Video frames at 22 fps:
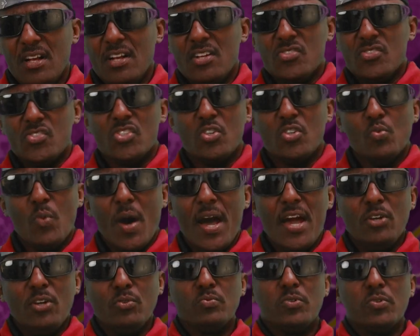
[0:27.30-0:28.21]
So
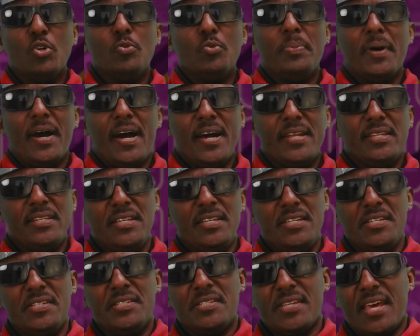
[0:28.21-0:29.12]
Wild Robot
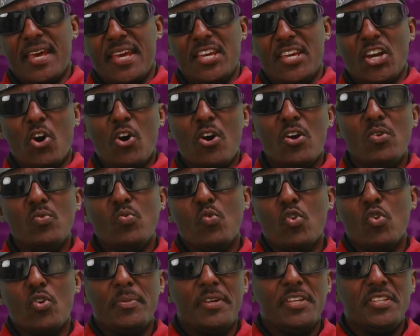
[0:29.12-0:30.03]
is a
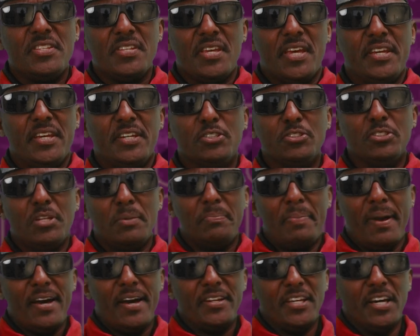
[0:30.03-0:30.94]
heartwarming tale
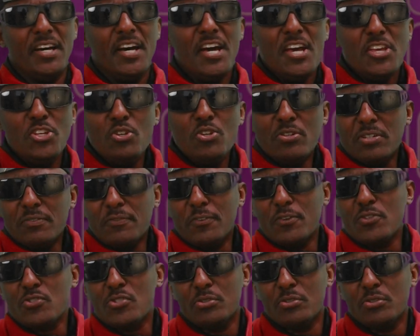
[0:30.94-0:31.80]
about a Universal